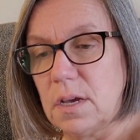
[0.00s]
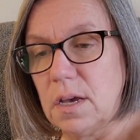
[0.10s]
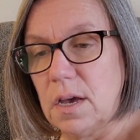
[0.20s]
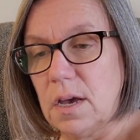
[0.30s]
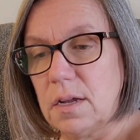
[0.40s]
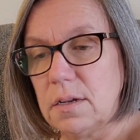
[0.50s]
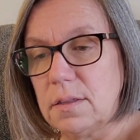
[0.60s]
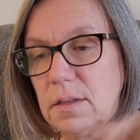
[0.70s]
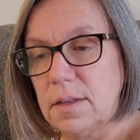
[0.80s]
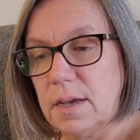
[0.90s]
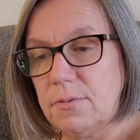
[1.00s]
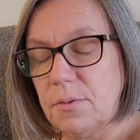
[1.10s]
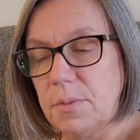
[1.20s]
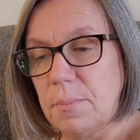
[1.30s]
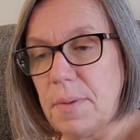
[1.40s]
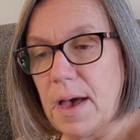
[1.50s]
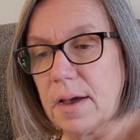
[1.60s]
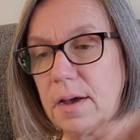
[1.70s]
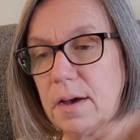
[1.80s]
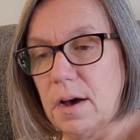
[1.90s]
and the length from the
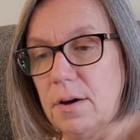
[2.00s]
back